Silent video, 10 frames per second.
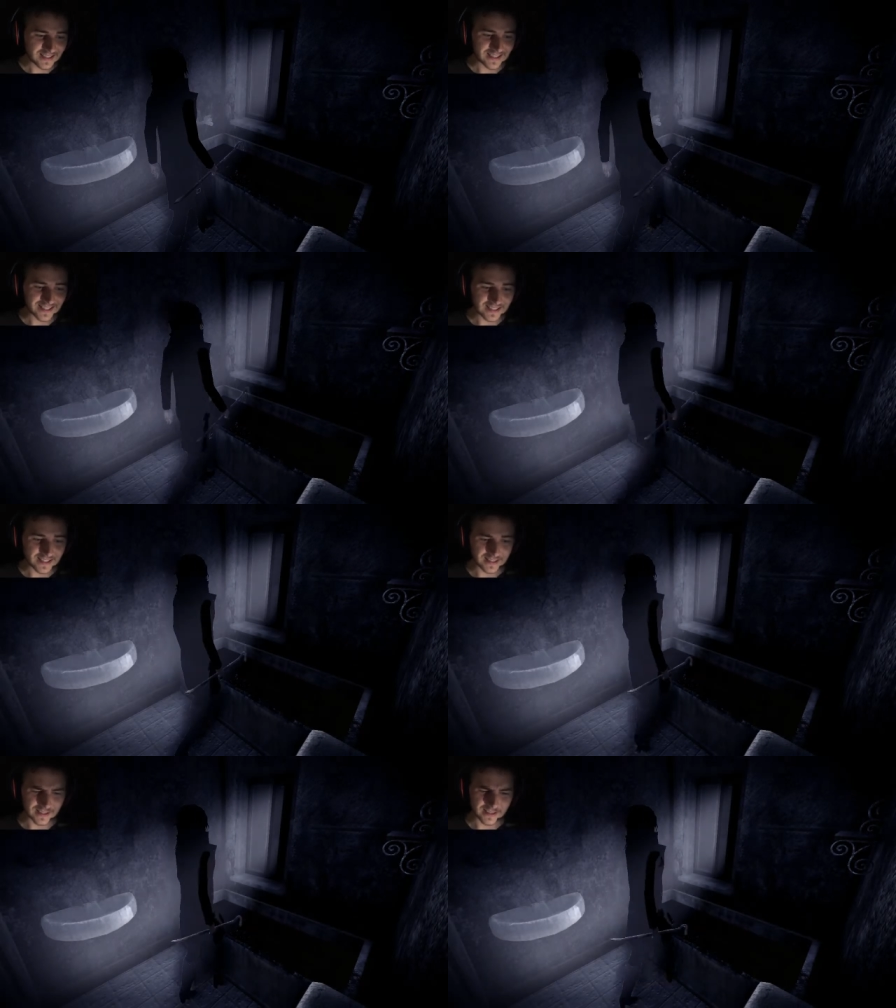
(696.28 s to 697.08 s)

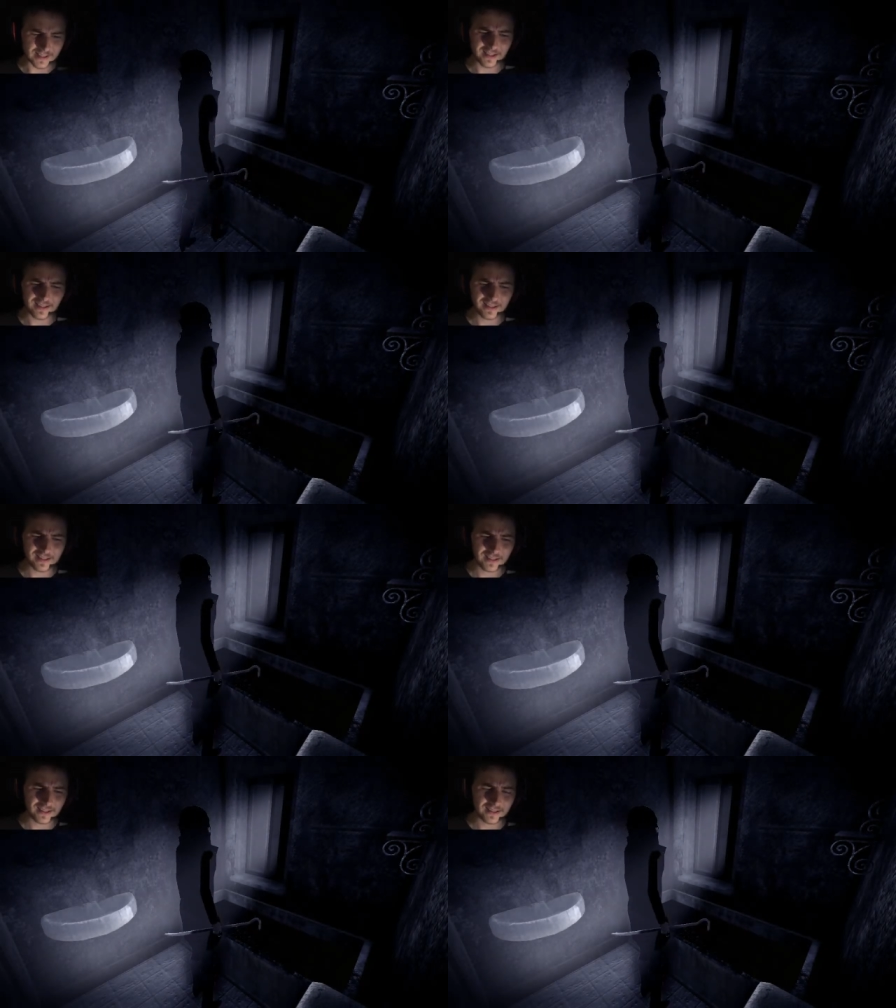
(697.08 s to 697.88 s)
let's, uh,
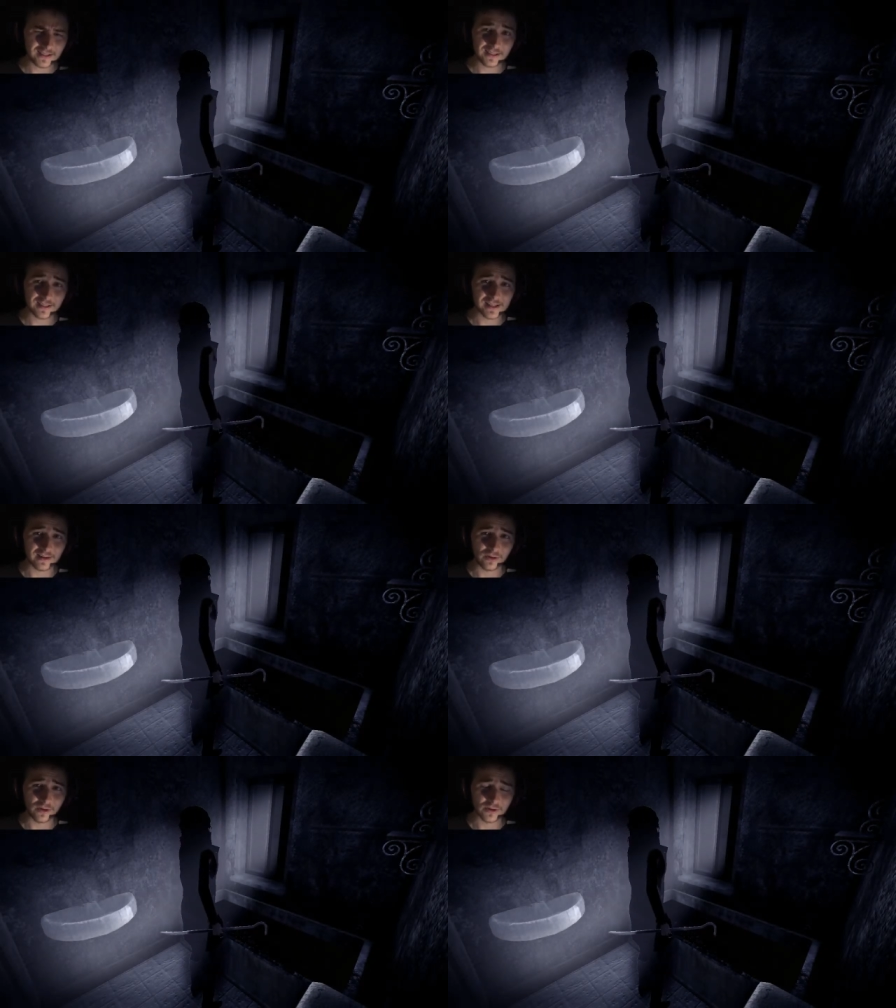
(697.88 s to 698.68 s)
let's
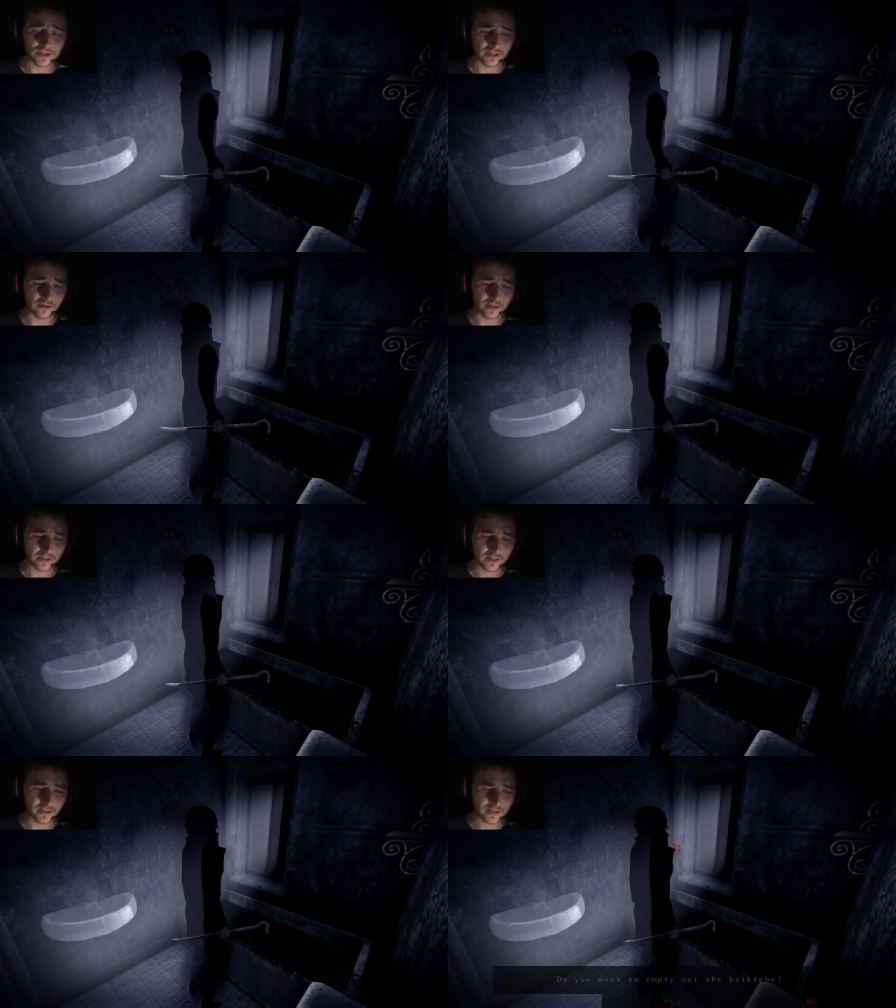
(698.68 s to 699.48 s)
have a look, shall we?